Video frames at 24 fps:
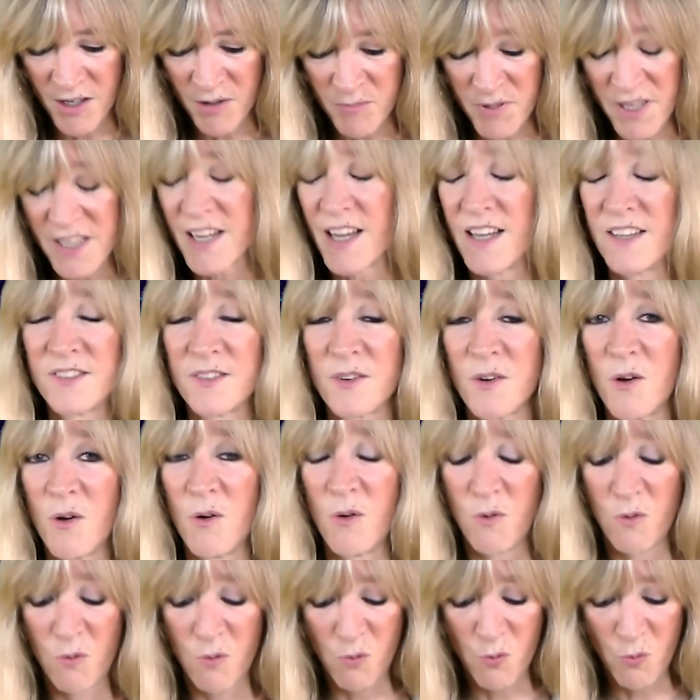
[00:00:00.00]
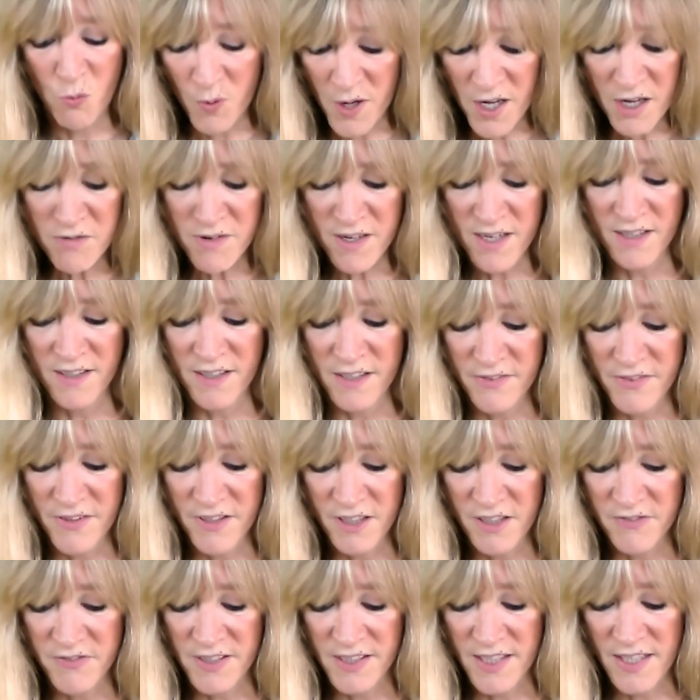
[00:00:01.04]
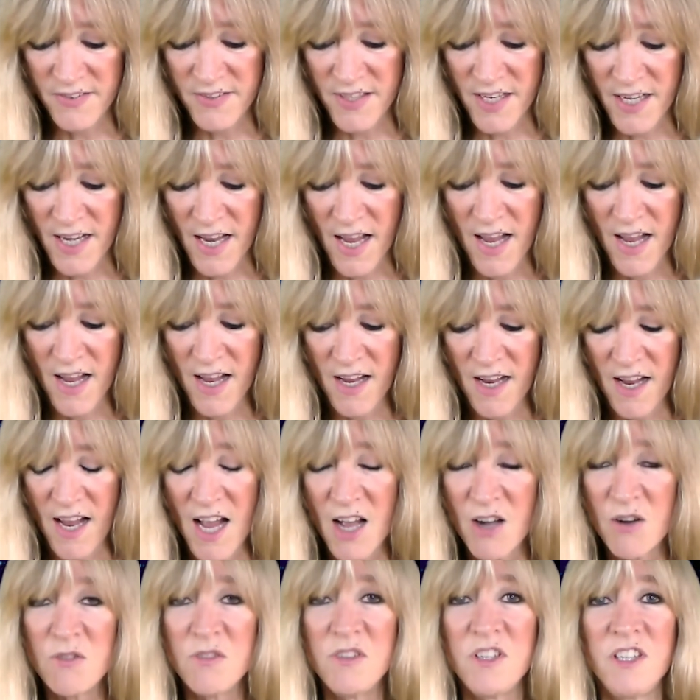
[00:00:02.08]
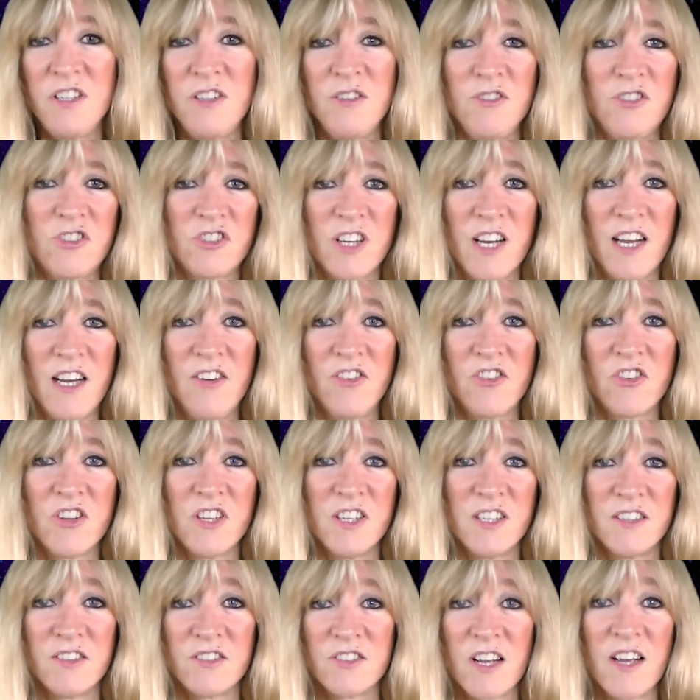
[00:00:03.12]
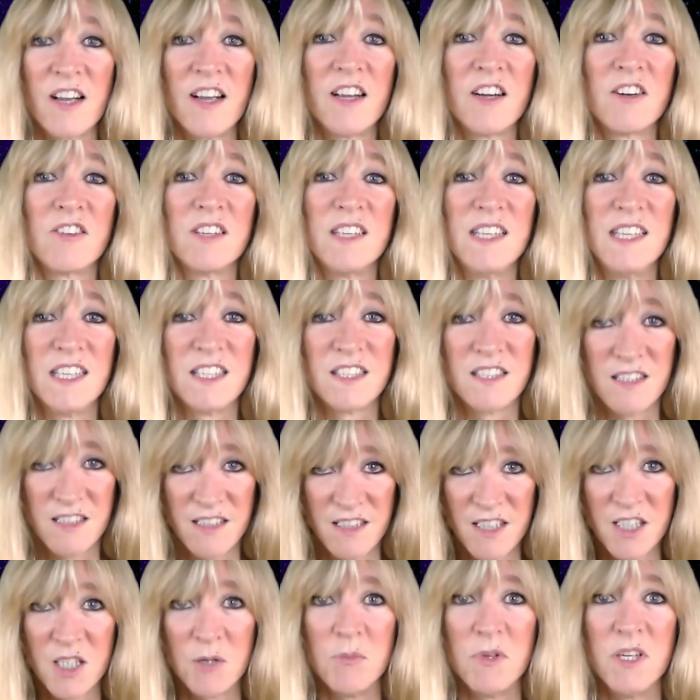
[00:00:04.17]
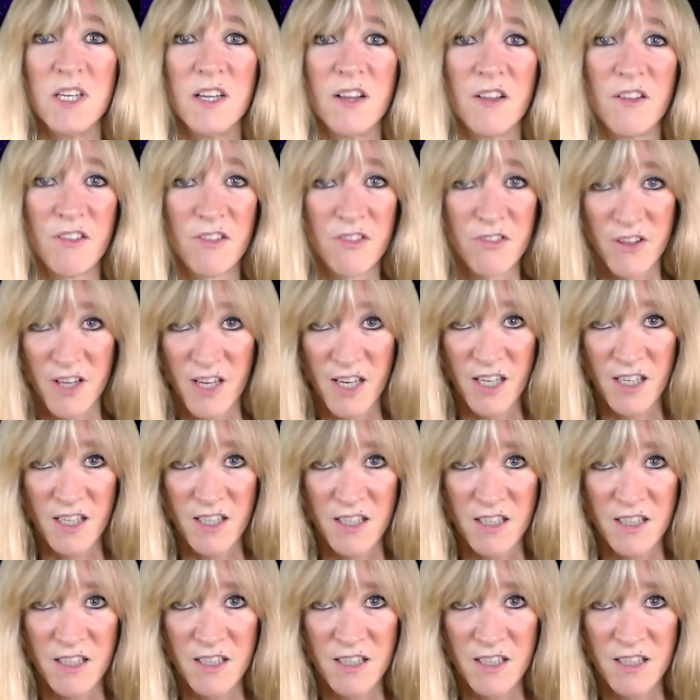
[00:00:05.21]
Because we really think of it as a how do you change the entire economy thing.